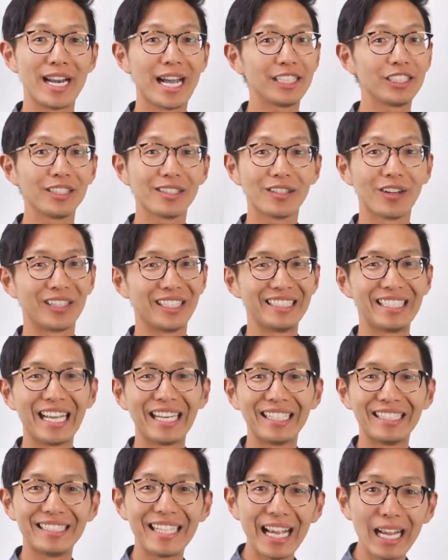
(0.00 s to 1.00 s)
not just on a
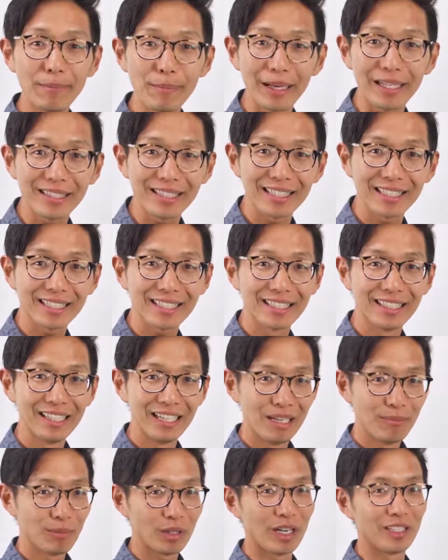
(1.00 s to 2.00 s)
day-to-day basis,
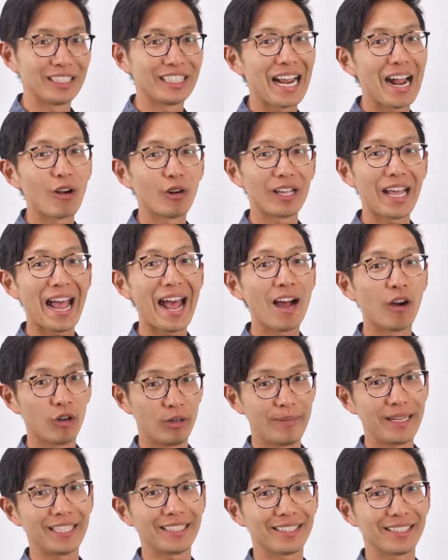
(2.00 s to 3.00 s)
but on an hour-to-hour
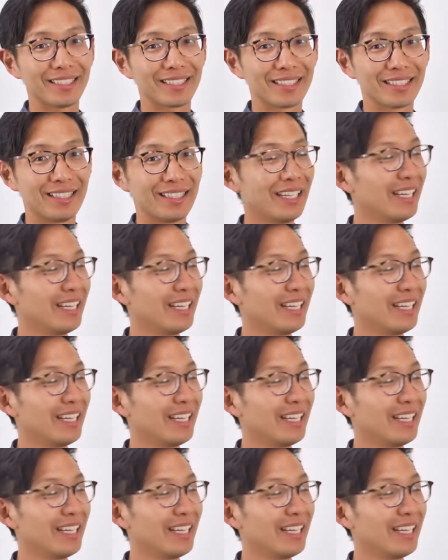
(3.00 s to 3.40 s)
basis.